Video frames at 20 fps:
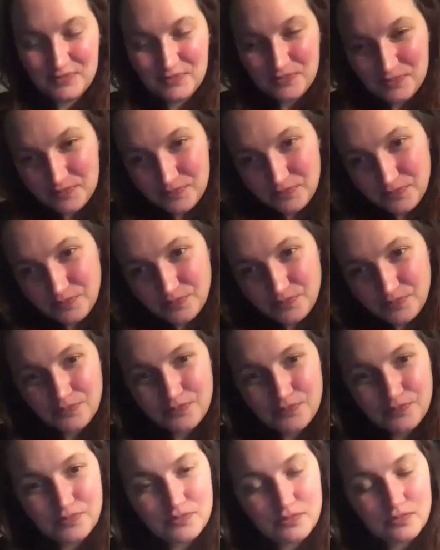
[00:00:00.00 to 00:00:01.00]

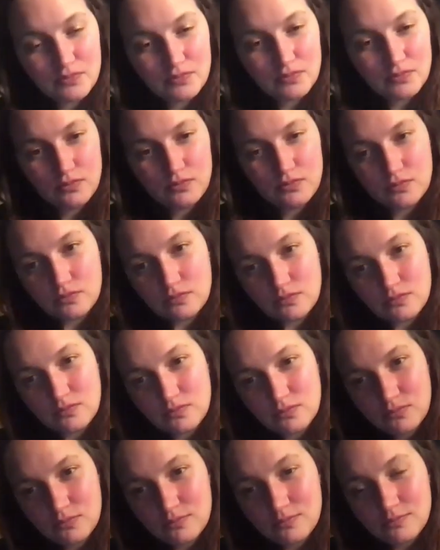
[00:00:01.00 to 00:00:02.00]

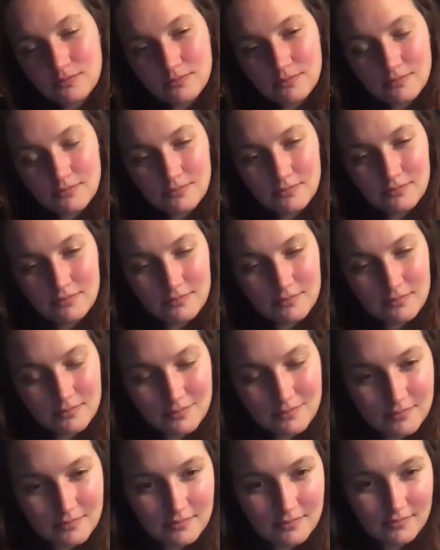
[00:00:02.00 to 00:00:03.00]

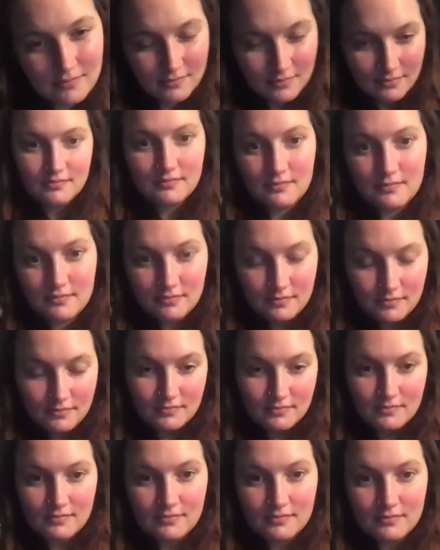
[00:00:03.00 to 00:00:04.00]

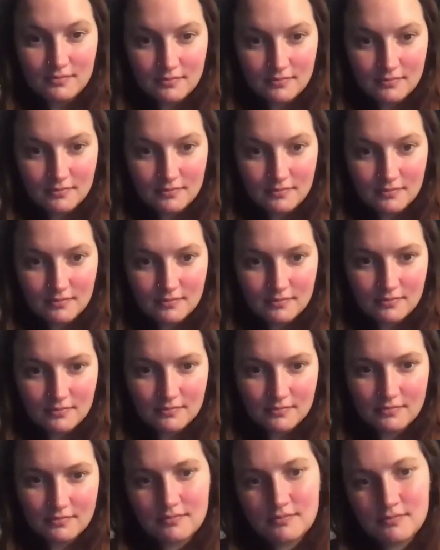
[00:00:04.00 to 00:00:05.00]

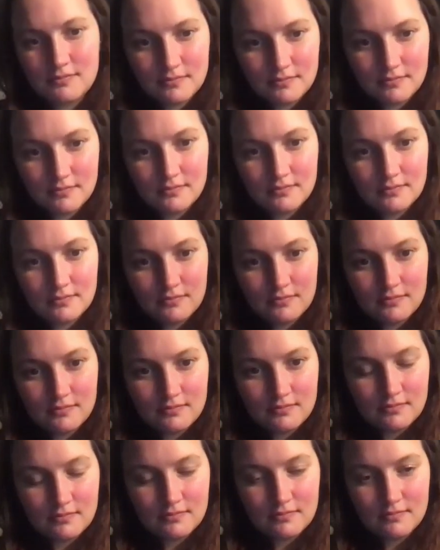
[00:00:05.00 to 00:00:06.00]

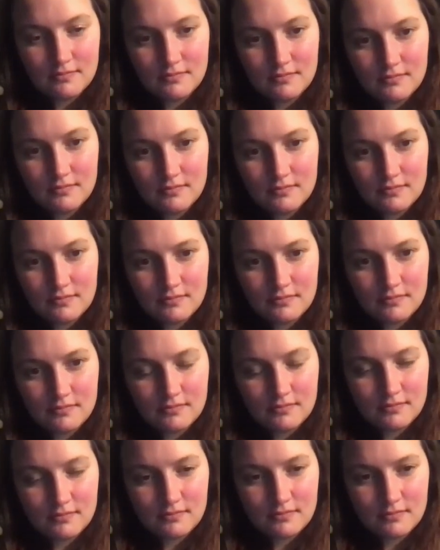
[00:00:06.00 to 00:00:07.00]

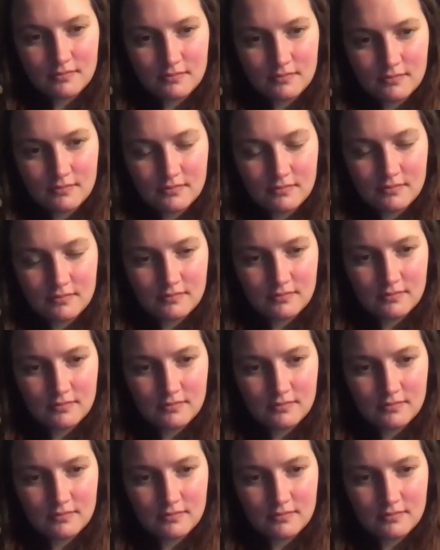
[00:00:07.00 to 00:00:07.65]
No words are spoken by the person on screen.